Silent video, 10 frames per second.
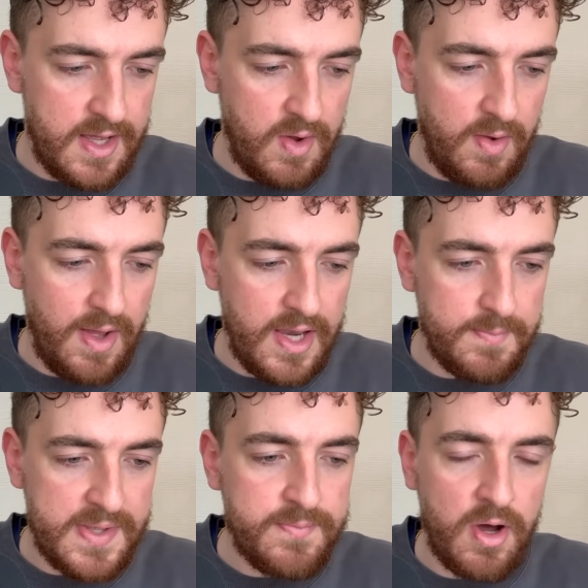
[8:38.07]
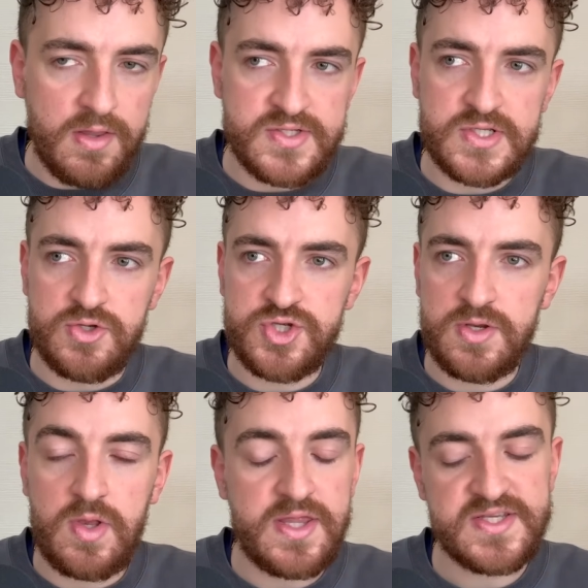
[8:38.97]
and a big part of the solution,
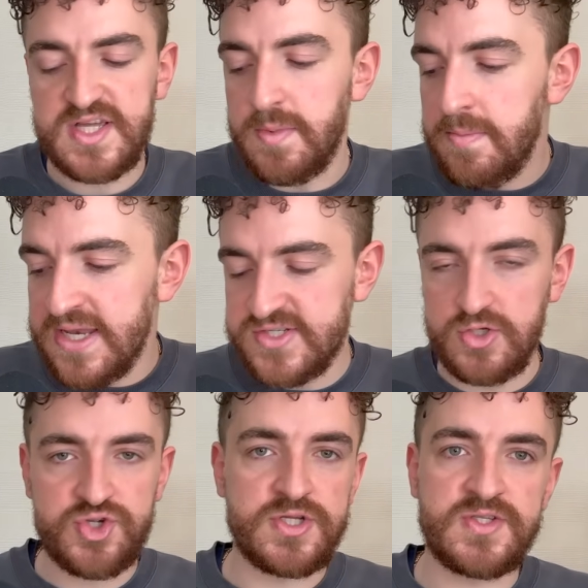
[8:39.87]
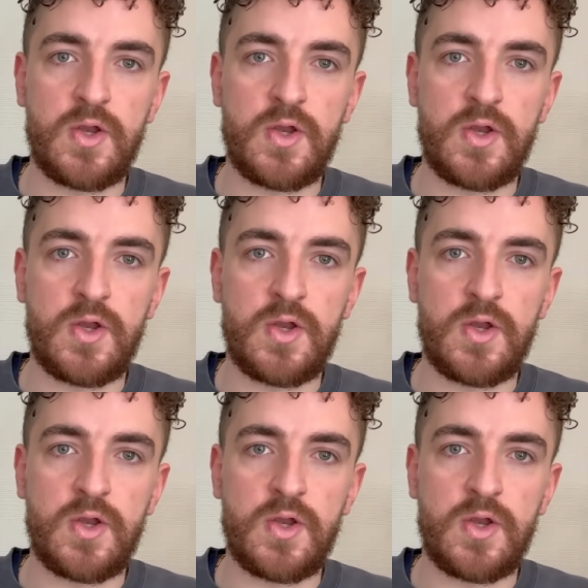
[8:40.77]
there's going to be many solutions,